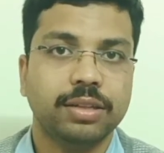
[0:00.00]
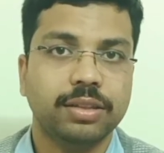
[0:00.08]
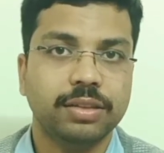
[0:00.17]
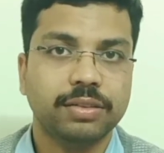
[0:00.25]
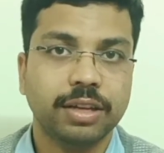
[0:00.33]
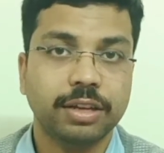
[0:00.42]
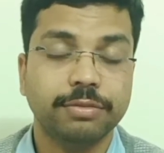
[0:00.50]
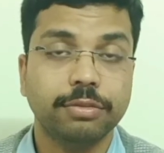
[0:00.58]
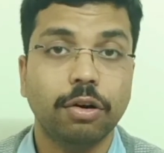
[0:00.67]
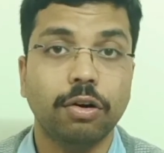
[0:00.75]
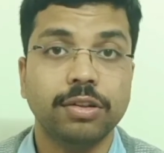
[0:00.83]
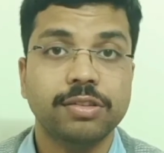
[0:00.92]
This
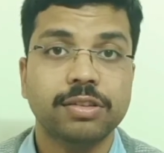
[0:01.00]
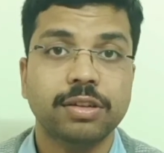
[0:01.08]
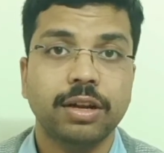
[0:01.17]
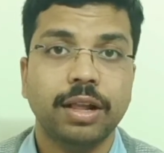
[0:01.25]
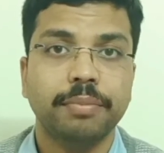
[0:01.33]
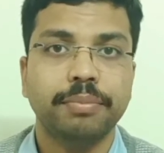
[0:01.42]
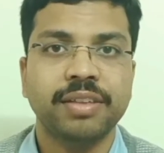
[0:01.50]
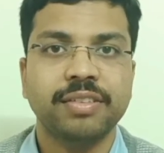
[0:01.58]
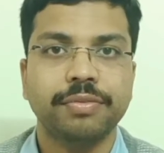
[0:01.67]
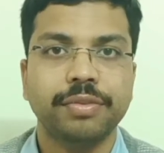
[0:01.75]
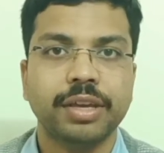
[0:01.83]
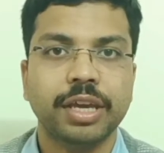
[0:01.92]
involves
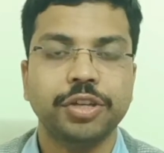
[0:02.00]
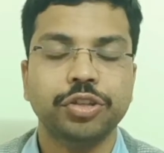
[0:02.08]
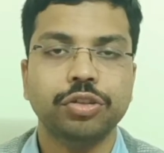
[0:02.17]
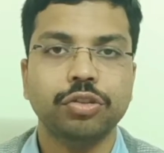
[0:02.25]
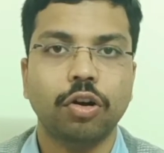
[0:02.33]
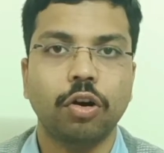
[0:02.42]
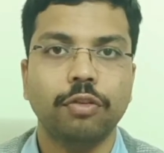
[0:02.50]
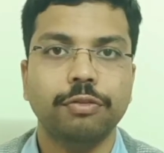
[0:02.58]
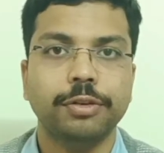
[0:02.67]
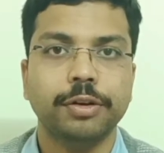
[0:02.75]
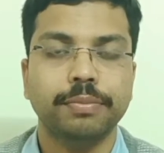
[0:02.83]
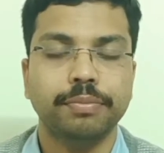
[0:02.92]
pacification
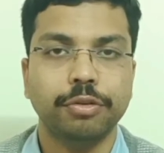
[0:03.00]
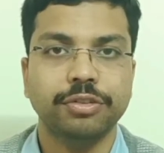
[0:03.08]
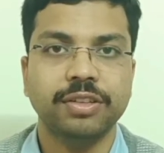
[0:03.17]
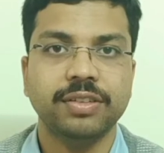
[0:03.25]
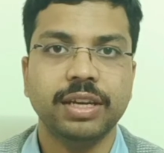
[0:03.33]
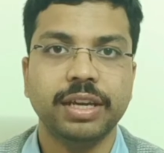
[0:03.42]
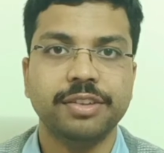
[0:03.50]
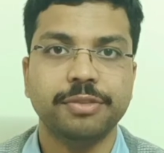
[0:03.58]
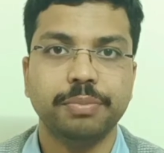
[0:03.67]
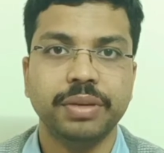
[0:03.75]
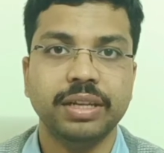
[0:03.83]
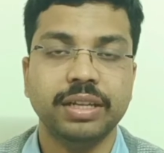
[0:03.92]
of possessing
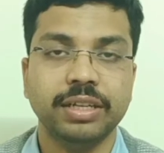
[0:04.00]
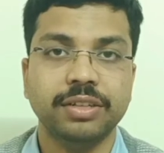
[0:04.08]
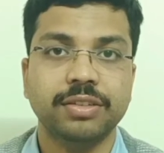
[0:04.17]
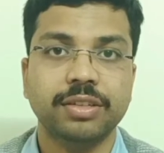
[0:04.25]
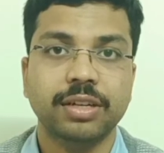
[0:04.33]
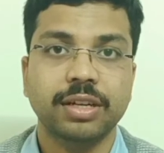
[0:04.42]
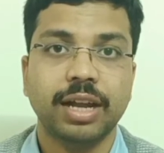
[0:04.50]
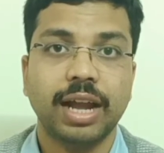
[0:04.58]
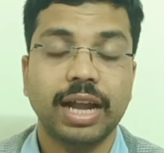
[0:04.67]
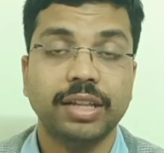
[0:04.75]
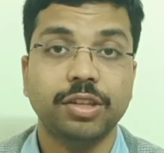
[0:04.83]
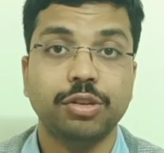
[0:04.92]
spirits
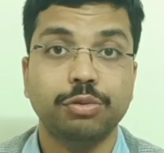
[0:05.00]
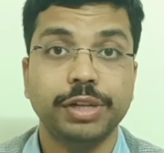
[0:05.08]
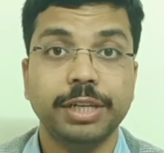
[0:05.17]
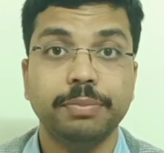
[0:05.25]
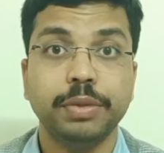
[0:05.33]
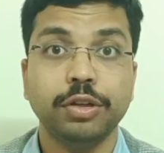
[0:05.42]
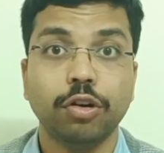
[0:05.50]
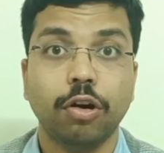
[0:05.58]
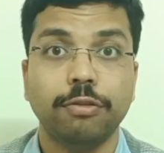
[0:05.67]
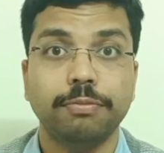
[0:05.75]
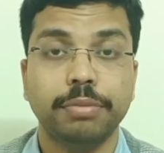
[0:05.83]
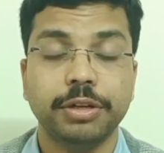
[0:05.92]
and the treatment
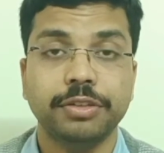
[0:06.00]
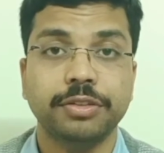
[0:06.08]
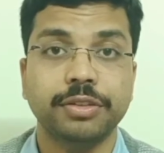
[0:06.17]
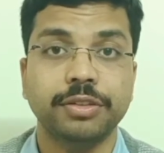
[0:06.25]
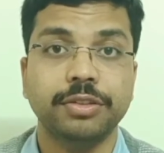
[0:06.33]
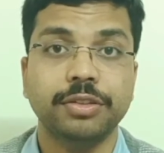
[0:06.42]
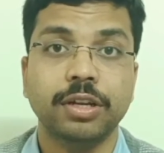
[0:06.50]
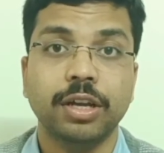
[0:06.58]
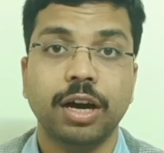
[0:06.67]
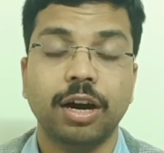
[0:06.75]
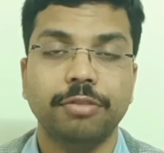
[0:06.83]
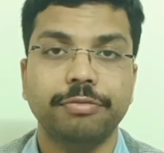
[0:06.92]
of persons
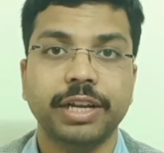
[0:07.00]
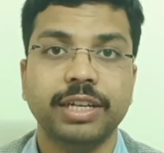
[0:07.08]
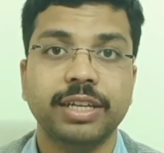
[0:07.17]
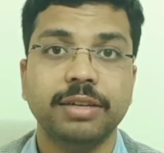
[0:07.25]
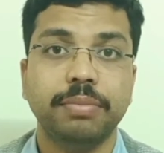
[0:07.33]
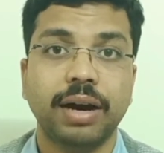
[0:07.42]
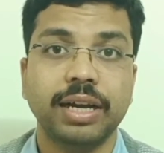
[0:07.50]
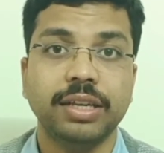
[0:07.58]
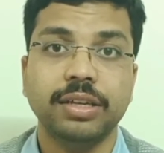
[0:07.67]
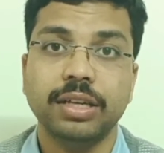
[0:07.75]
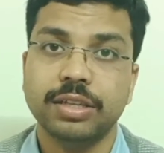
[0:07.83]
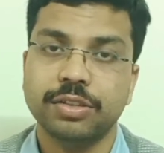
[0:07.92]
affected by
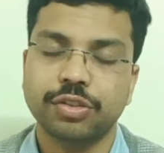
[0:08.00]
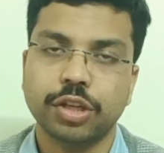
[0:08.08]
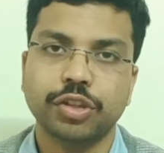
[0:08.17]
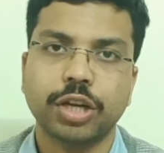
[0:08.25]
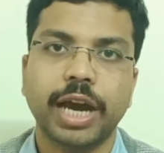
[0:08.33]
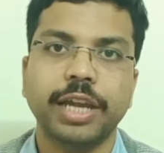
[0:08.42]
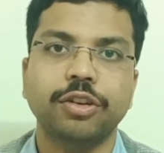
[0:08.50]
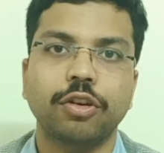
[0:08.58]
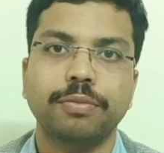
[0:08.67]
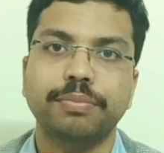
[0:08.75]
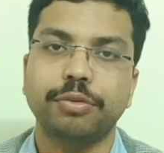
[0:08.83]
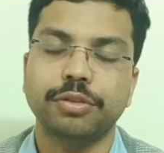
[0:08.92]
such kind
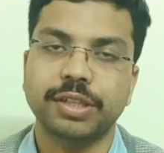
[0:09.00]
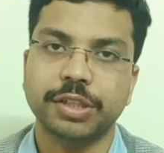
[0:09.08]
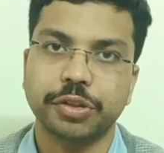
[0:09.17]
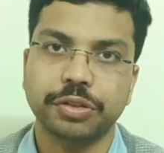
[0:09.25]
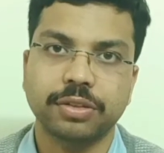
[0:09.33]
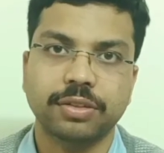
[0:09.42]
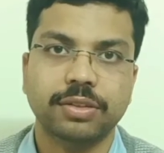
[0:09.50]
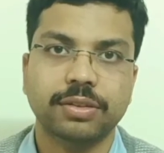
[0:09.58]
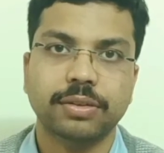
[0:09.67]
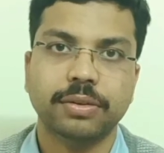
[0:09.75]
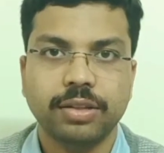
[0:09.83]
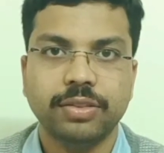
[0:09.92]
of possessions.
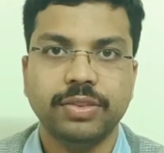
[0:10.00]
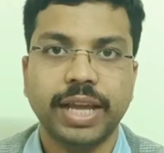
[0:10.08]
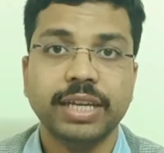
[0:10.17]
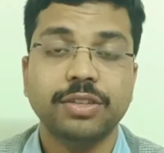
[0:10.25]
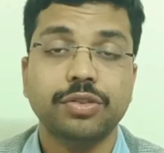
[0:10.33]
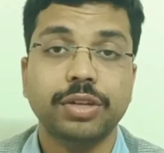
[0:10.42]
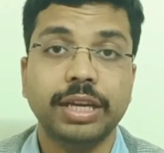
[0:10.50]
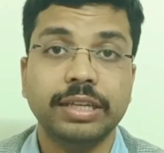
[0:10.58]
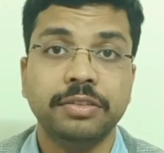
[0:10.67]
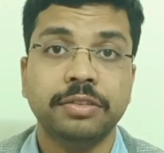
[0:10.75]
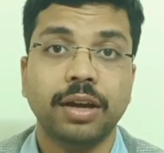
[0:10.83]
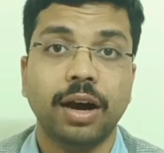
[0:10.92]
Next
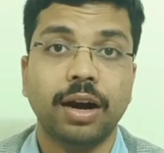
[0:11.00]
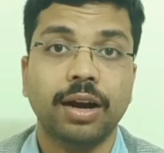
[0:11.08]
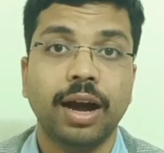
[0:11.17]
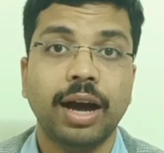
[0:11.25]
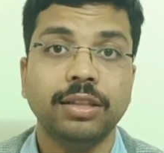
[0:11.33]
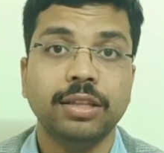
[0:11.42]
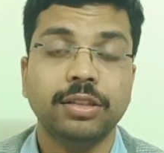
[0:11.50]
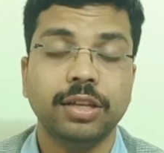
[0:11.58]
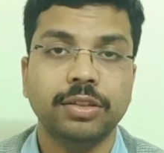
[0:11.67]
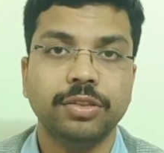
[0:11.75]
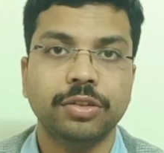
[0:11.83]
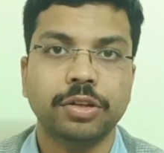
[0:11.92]
is Agad
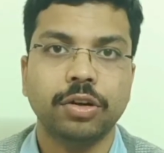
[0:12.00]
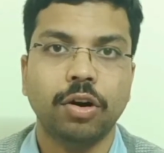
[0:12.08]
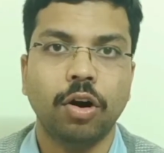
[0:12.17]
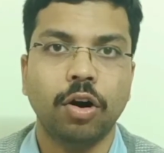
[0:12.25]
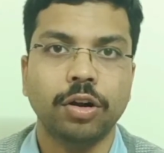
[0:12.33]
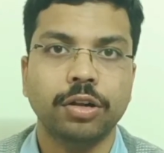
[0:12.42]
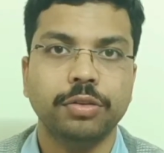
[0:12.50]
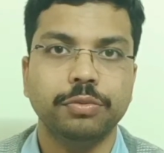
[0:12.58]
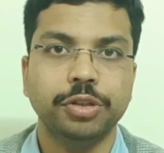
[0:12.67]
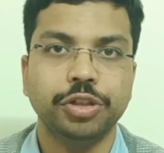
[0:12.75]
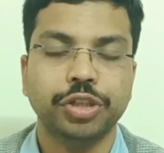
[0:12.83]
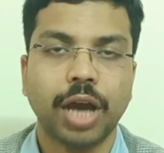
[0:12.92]
Tantra or
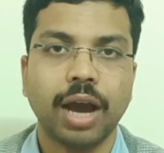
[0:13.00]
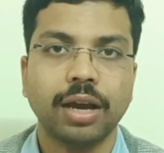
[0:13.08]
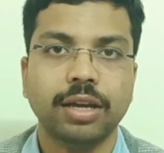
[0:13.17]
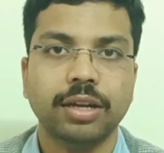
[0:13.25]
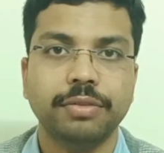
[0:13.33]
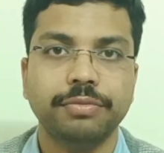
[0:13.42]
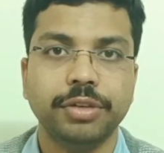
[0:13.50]
Vishagra